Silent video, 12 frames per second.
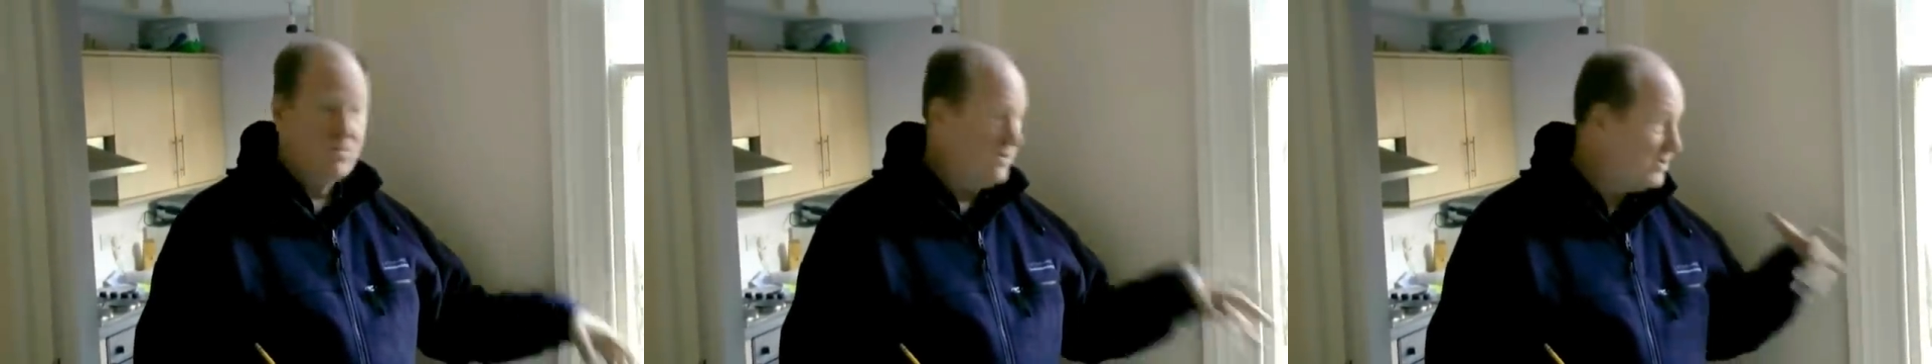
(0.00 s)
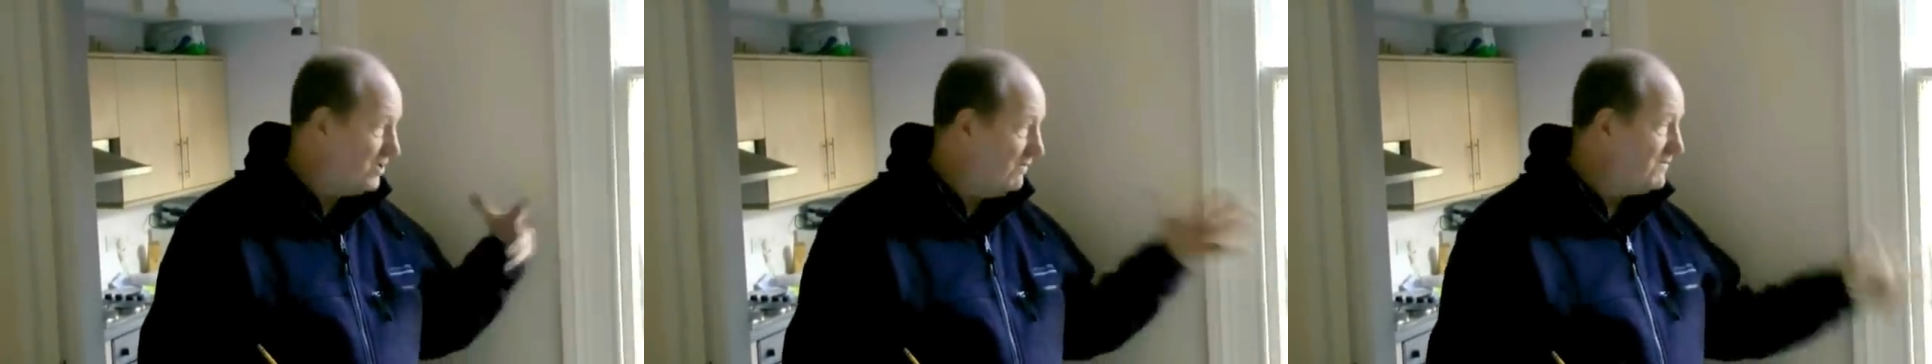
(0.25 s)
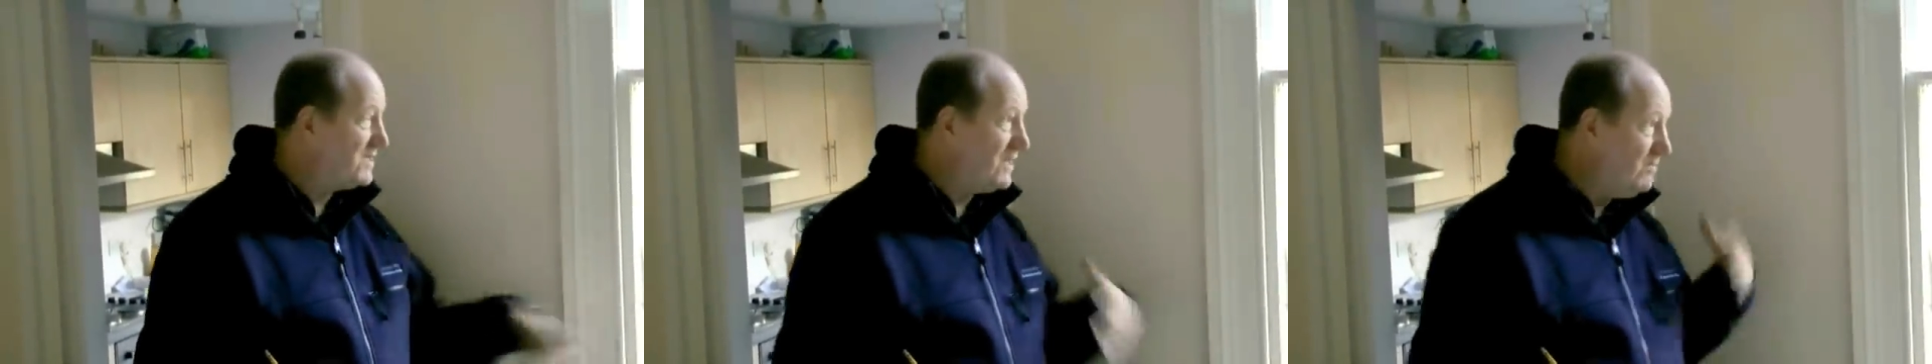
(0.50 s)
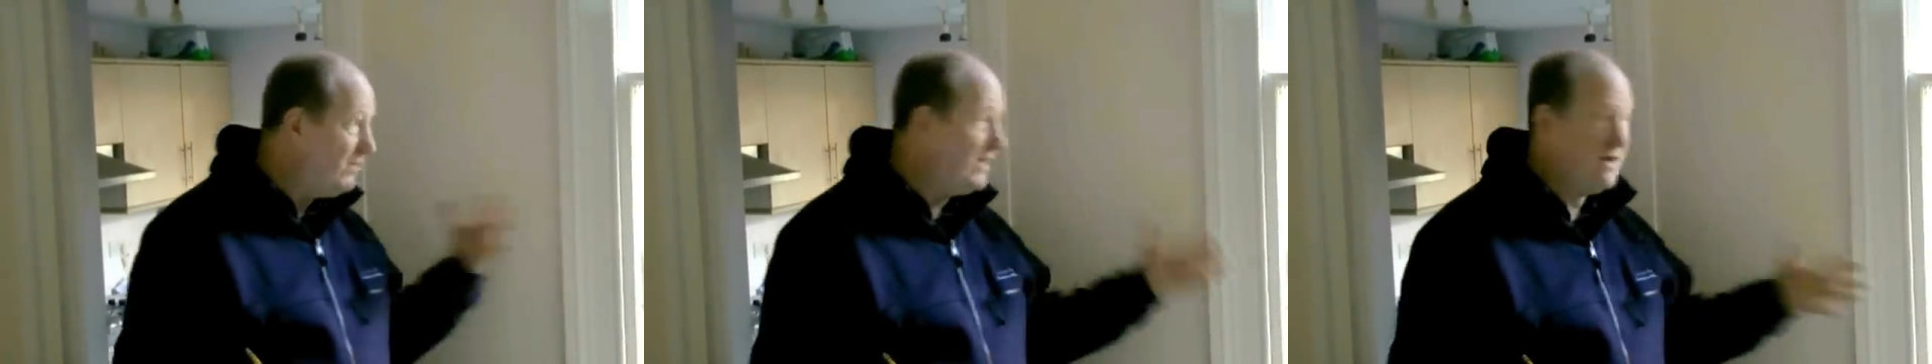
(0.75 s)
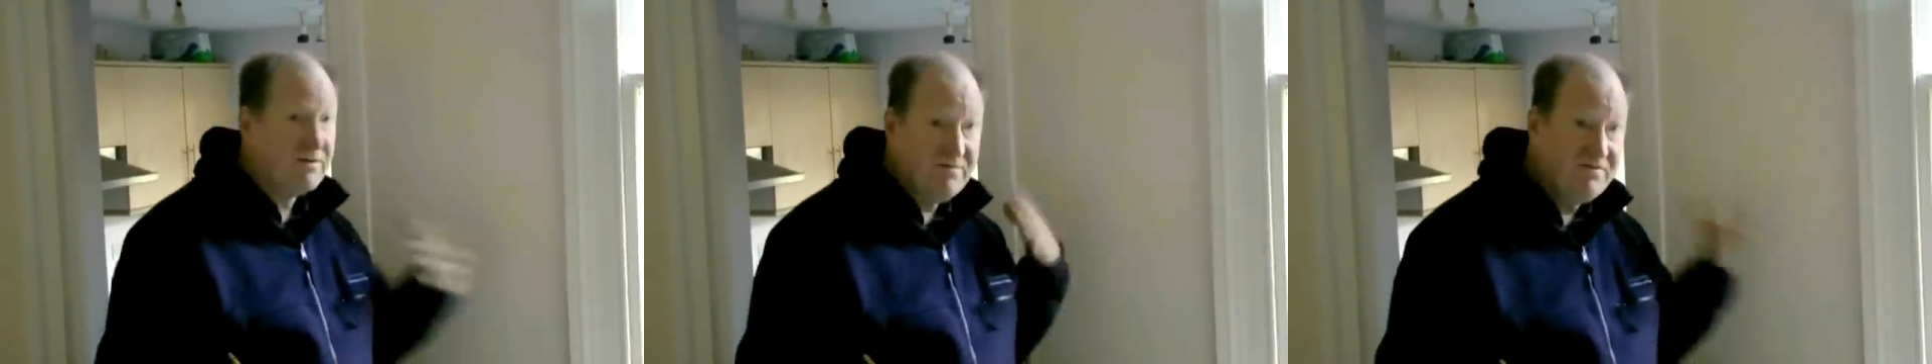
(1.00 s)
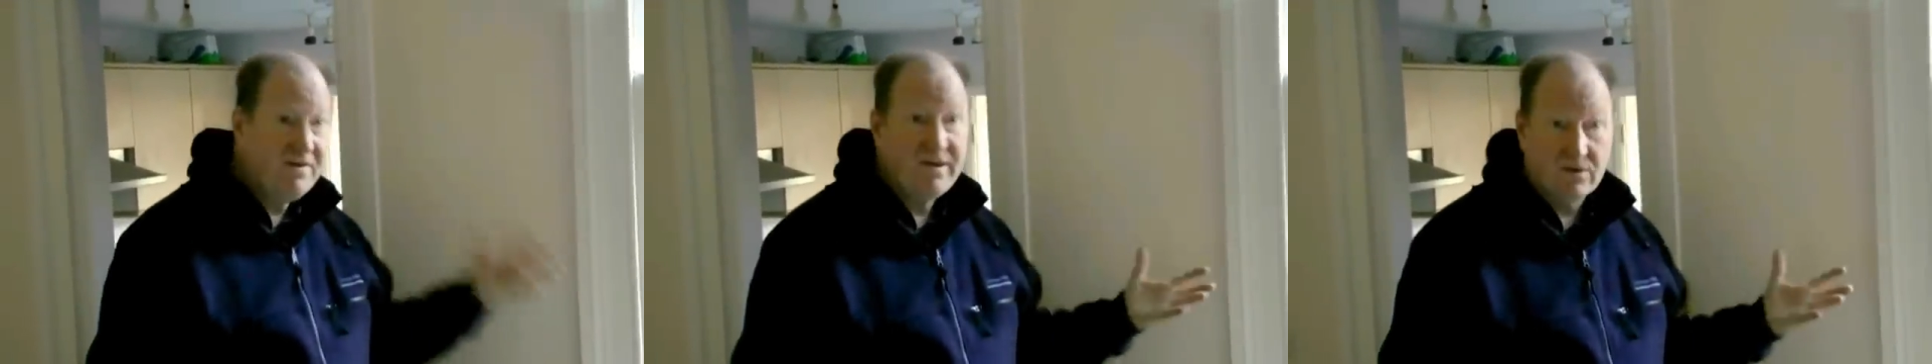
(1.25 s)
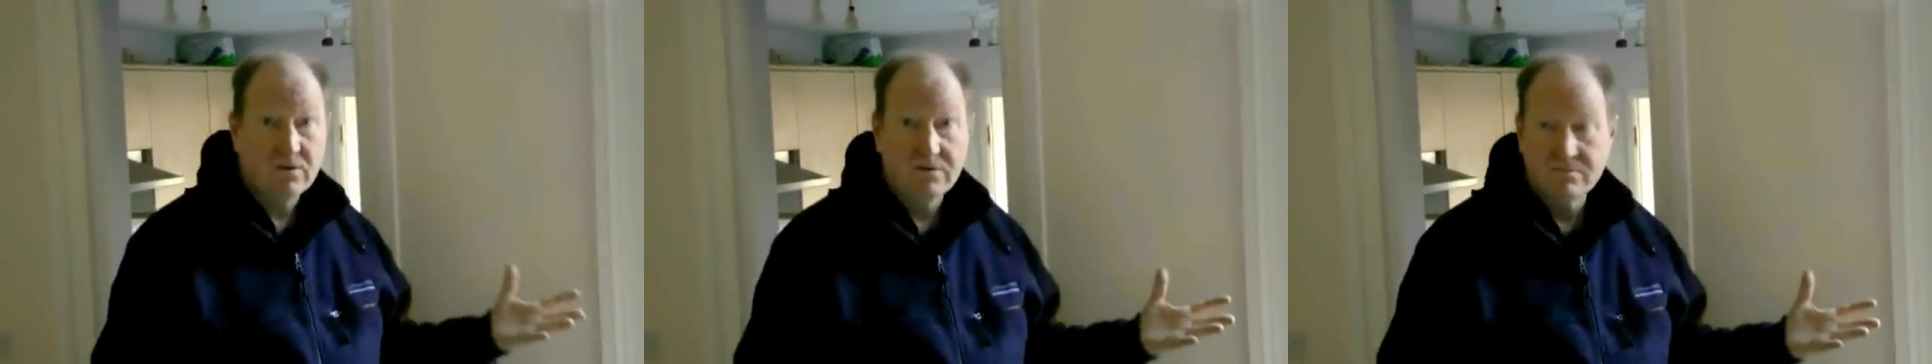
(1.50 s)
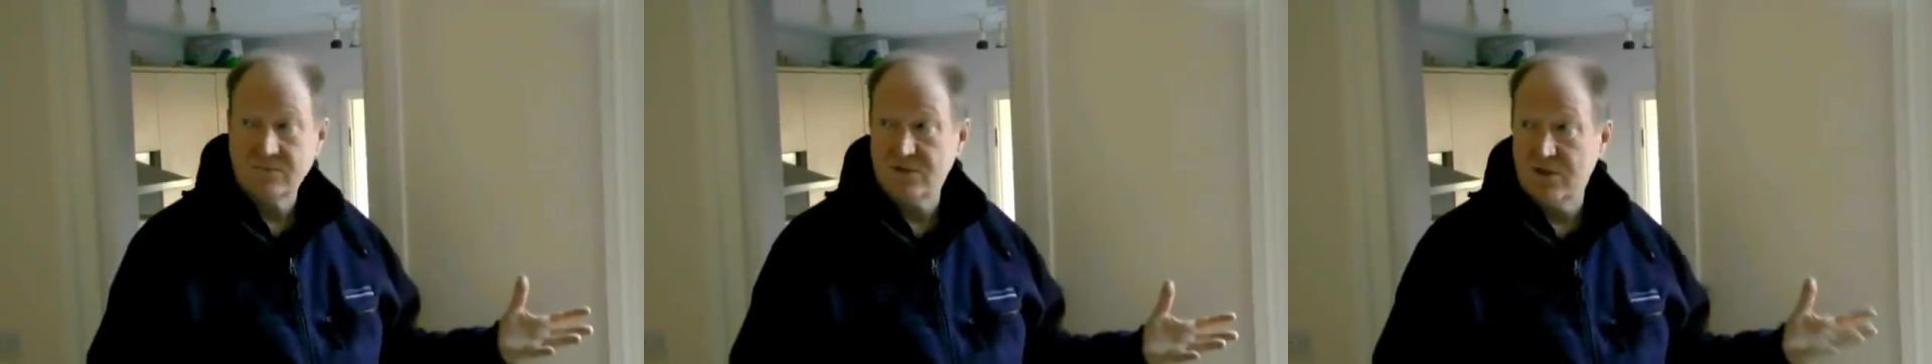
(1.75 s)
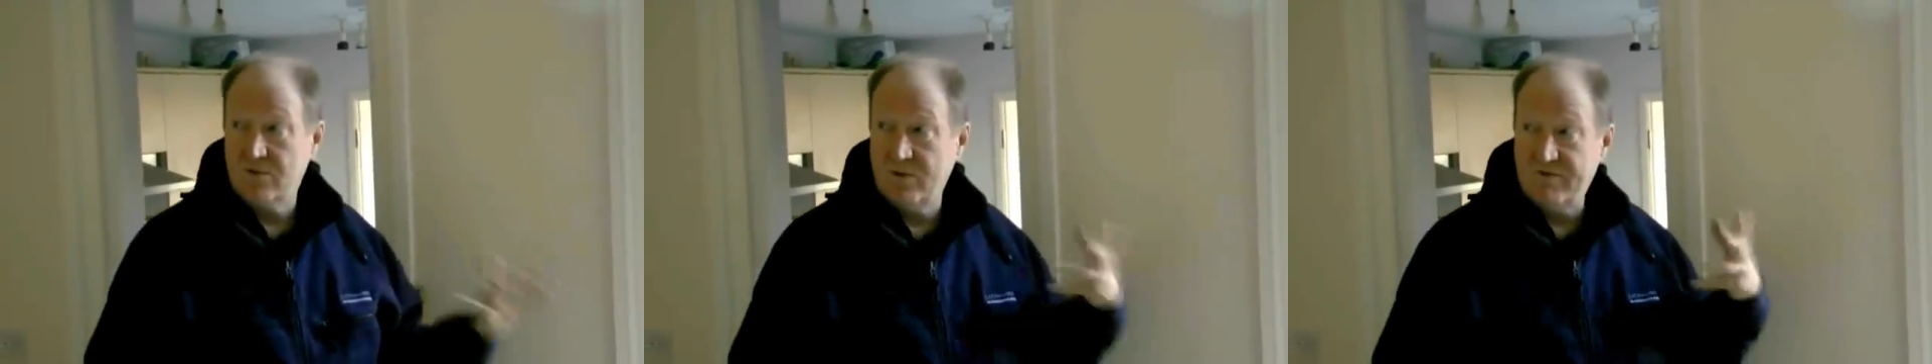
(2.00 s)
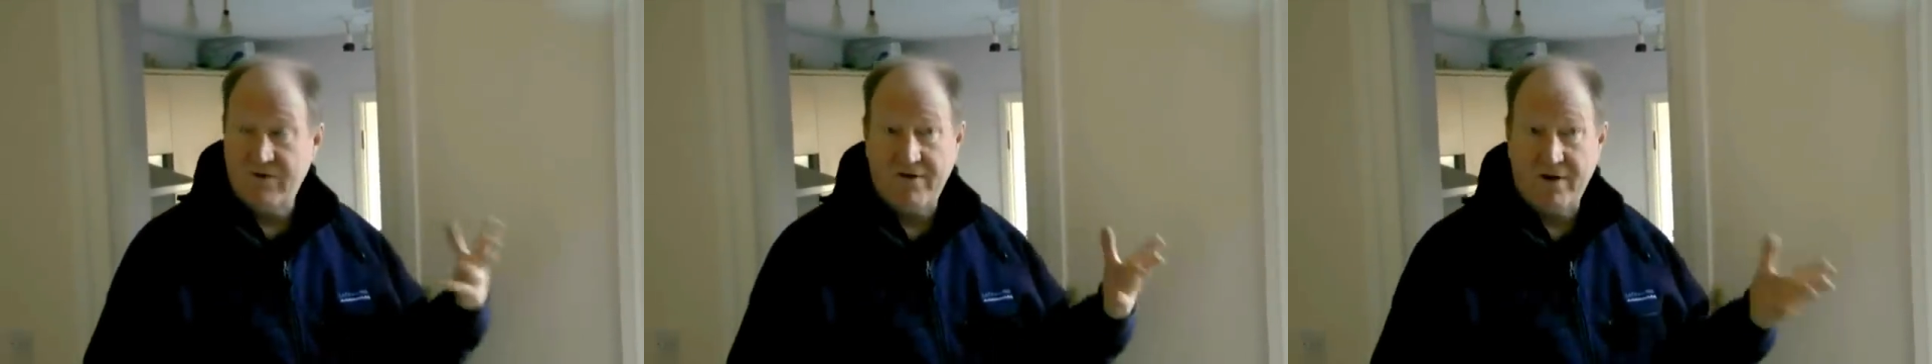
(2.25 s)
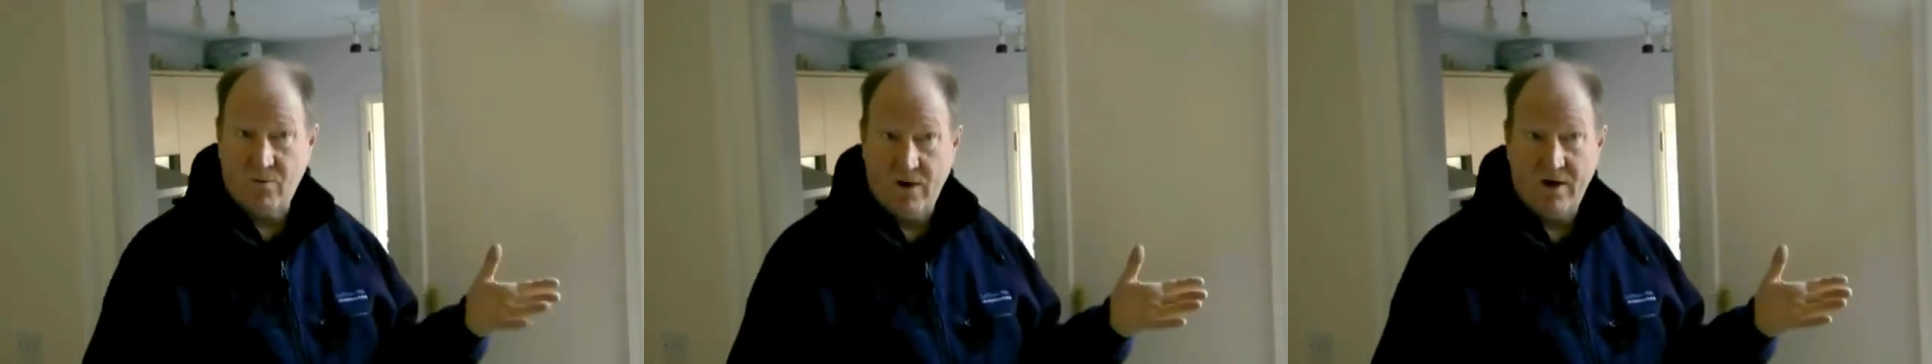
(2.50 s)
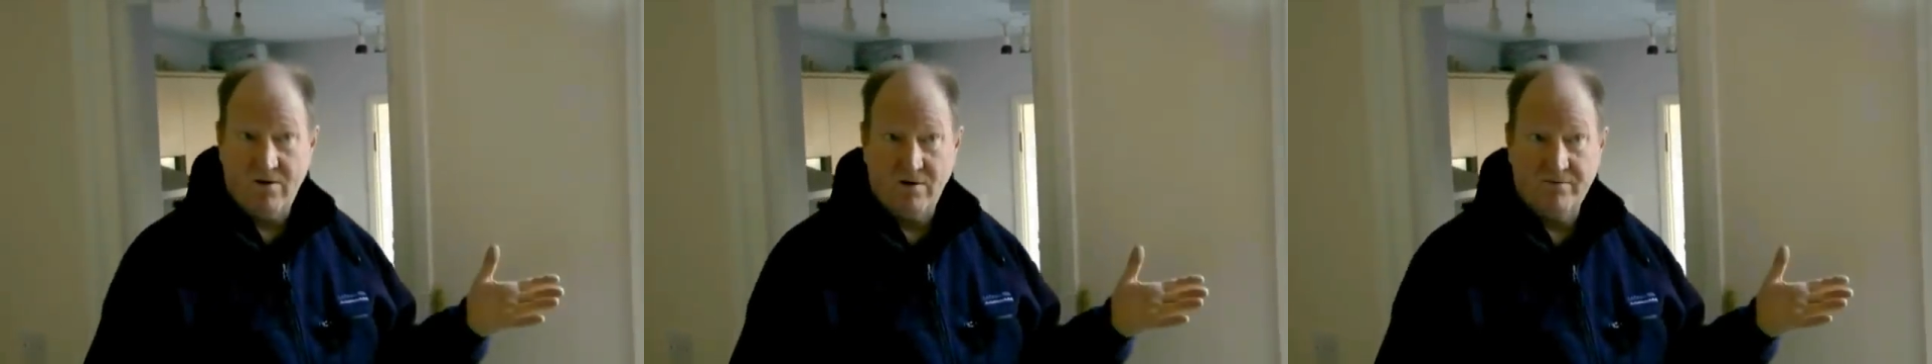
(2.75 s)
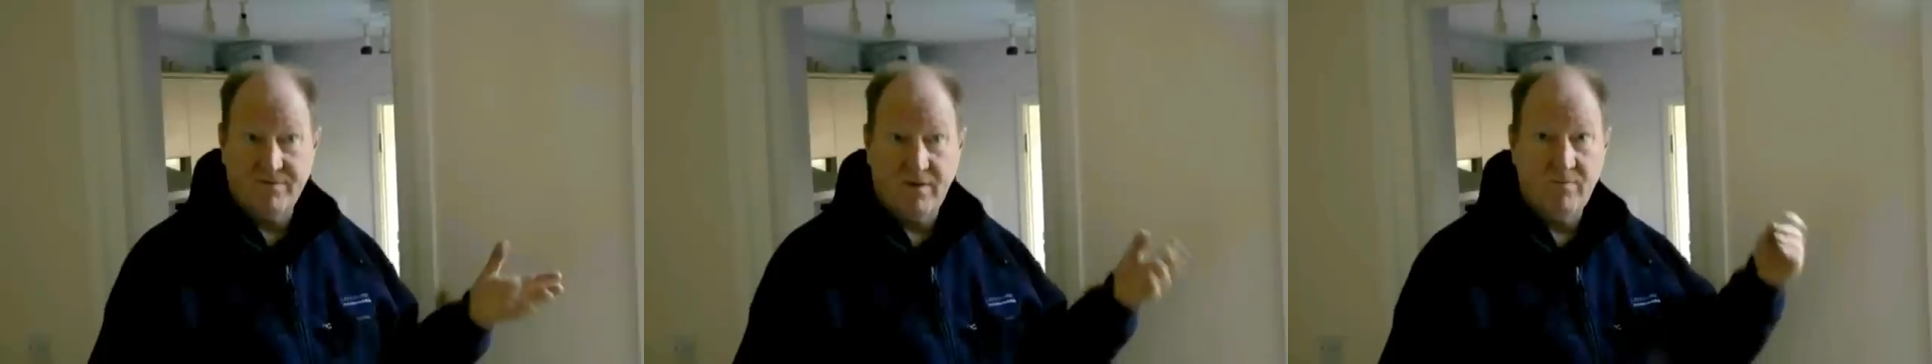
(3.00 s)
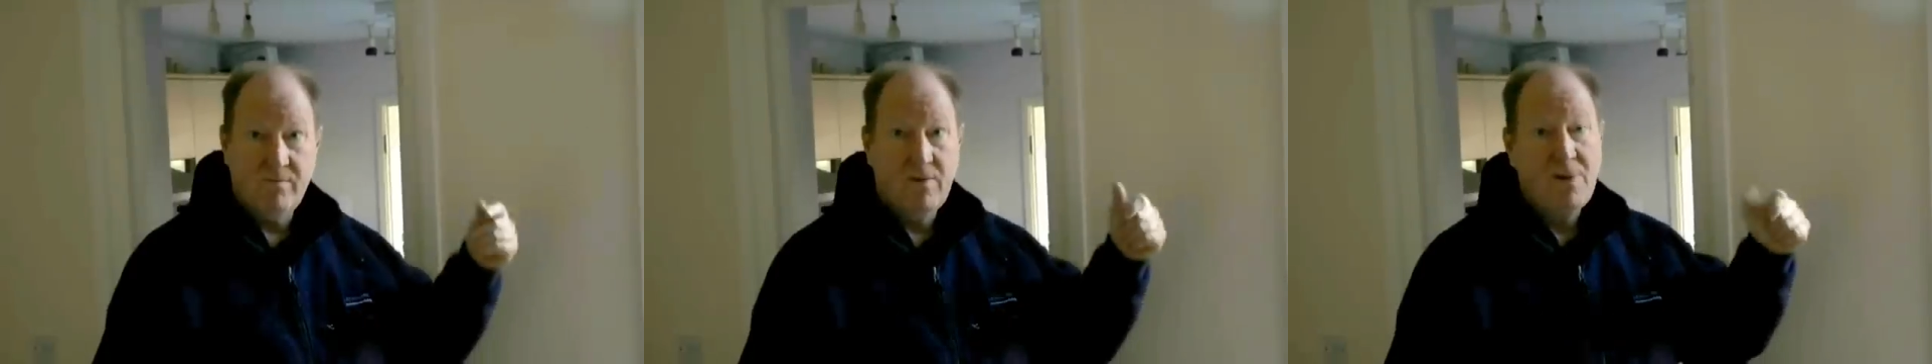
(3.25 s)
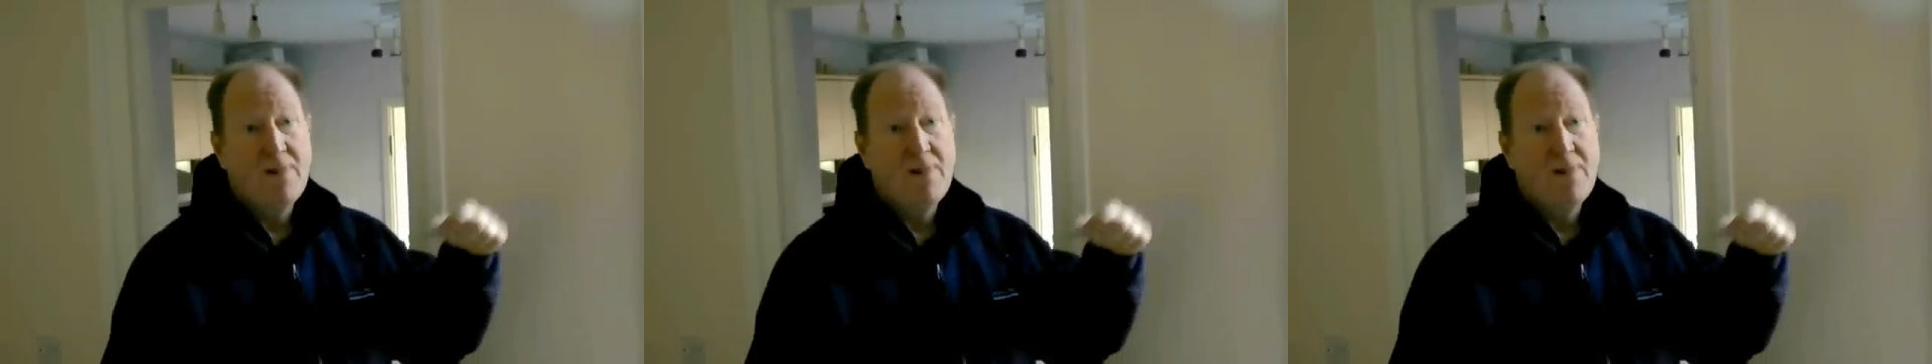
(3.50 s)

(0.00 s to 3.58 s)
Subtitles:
which obviously we can feel, so we're very aware of them.